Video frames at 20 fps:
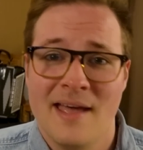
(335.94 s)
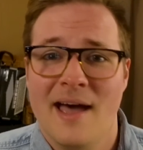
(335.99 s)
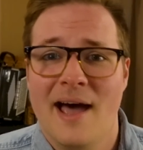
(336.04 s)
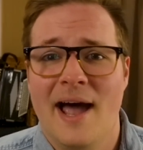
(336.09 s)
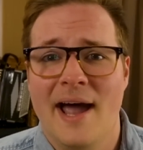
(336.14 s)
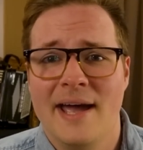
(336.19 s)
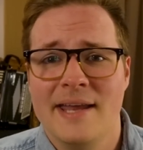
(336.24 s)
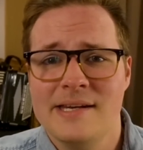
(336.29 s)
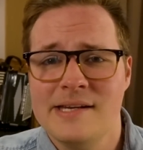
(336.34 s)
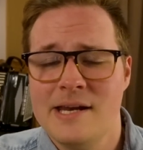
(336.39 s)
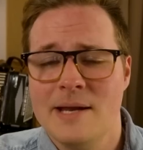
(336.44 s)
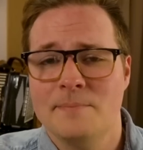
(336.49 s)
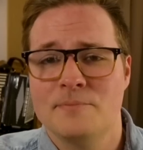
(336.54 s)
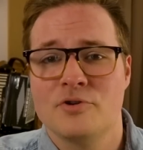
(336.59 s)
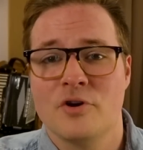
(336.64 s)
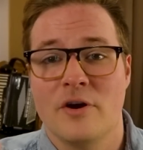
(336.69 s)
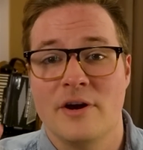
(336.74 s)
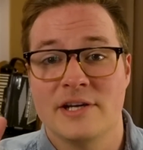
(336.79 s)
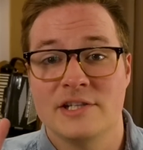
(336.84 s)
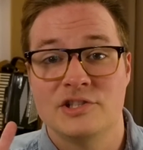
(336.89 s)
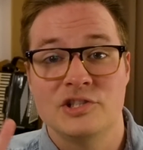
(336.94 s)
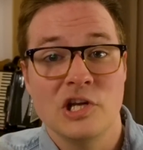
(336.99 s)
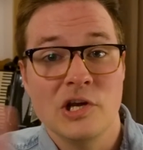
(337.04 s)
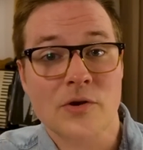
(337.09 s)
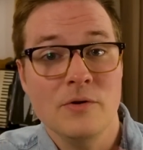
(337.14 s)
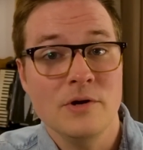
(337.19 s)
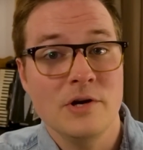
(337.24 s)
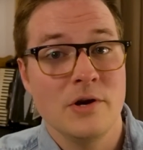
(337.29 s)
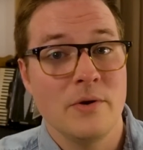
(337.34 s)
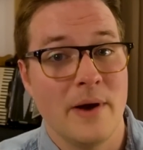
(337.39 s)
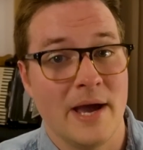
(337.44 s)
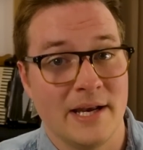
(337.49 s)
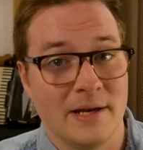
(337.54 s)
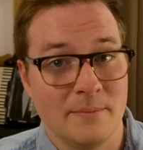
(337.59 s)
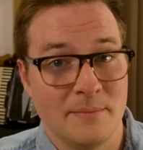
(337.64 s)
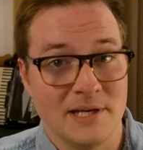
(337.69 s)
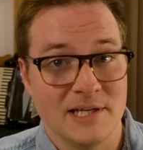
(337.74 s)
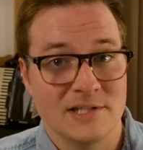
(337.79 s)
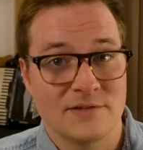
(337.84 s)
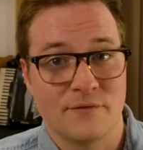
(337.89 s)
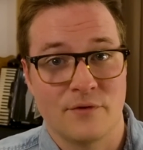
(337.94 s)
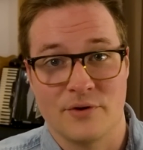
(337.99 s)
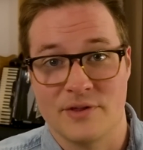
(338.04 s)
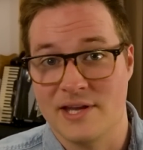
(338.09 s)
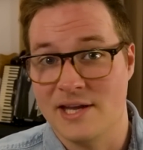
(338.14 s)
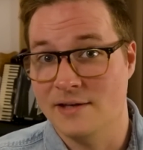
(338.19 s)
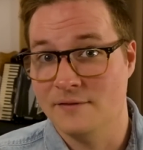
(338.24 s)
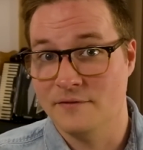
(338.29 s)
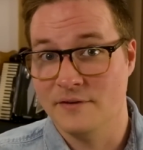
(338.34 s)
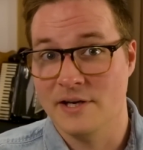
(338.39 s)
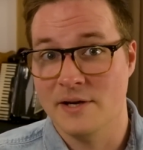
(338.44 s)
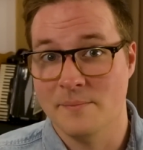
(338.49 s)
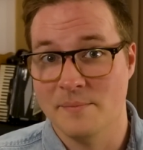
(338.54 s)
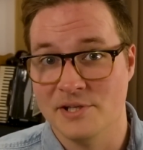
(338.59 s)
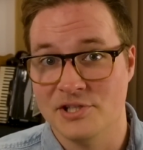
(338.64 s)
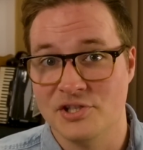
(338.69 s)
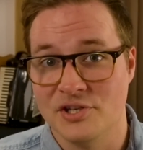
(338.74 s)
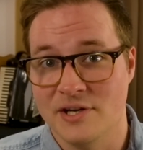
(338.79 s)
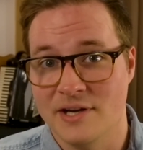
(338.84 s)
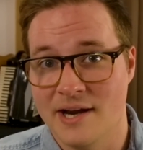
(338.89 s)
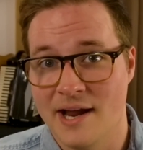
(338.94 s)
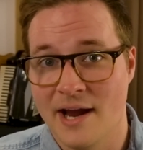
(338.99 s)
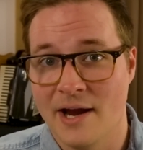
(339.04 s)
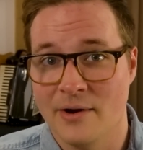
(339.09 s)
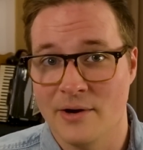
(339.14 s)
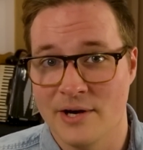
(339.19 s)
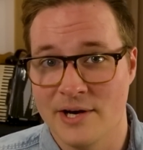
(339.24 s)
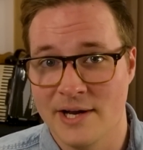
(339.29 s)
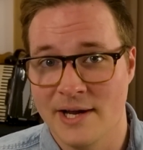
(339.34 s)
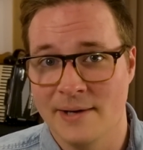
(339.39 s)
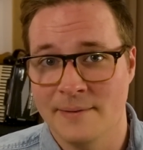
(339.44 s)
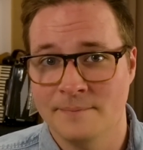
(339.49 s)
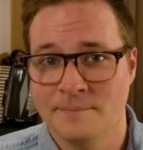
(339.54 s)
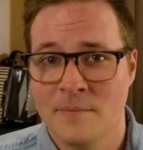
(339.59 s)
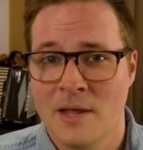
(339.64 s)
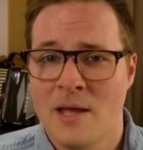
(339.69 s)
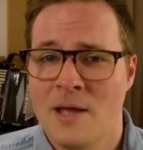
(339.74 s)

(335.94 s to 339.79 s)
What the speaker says: I ended up drawing 2 new enemies for the Infinite Machine area.